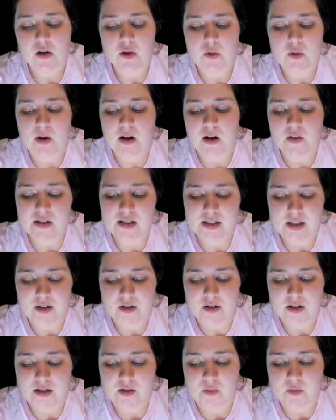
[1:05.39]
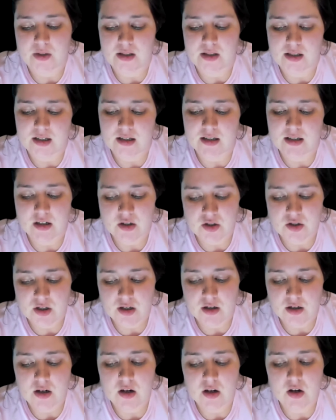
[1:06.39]
Throughout the series, we see
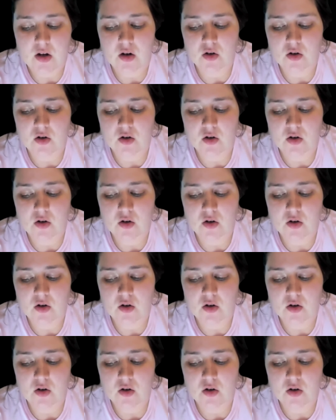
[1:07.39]
addiction,